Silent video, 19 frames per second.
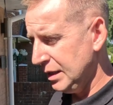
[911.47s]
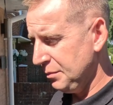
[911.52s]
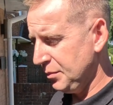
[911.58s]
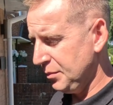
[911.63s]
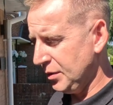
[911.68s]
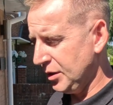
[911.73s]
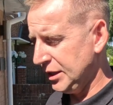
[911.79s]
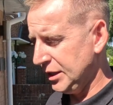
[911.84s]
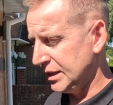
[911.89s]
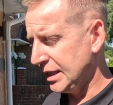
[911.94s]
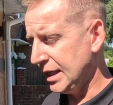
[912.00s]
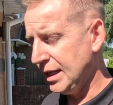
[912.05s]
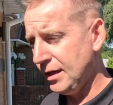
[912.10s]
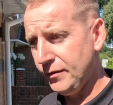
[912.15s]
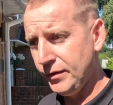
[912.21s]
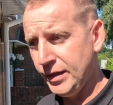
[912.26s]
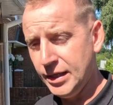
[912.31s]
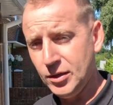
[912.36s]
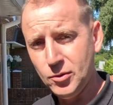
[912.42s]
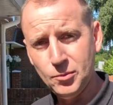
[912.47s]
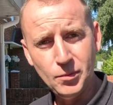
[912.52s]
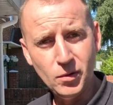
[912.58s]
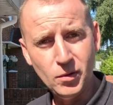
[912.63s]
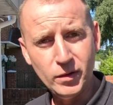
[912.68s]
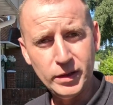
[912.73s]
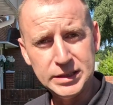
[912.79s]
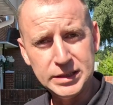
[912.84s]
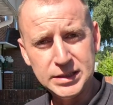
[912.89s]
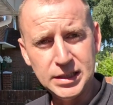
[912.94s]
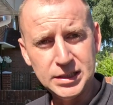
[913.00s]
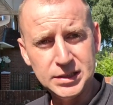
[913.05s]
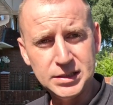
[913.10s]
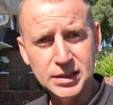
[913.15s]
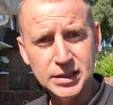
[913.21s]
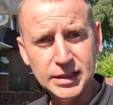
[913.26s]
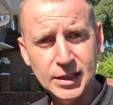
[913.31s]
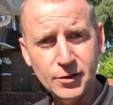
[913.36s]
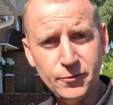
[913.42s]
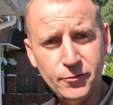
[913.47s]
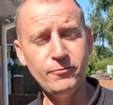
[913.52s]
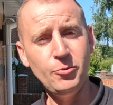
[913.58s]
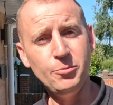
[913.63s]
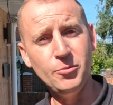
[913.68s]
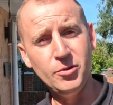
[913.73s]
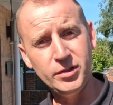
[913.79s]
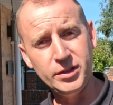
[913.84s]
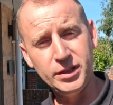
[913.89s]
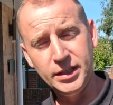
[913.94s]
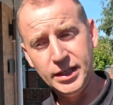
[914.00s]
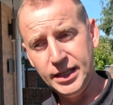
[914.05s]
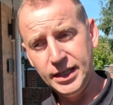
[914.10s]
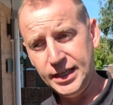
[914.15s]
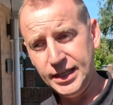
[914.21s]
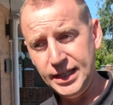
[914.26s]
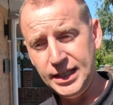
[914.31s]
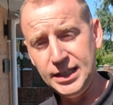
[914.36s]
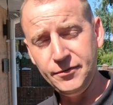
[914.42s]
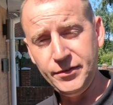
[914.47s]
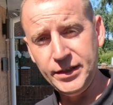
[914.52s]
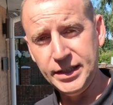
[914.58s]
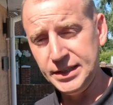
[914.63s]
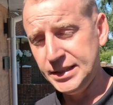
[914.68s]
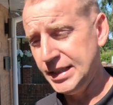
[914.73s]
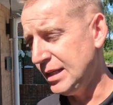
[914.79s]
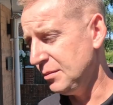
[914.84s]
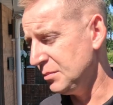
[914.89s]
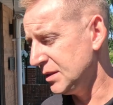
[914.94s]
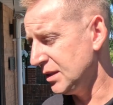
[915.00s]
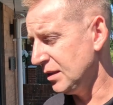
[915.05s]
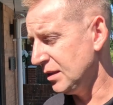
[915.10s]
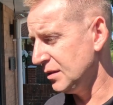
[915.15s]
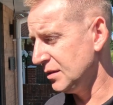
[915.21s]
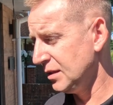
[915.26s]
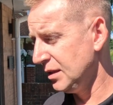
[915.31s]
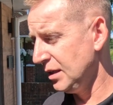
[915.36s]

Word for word: but I need to carry out my testing now through my EV adapter.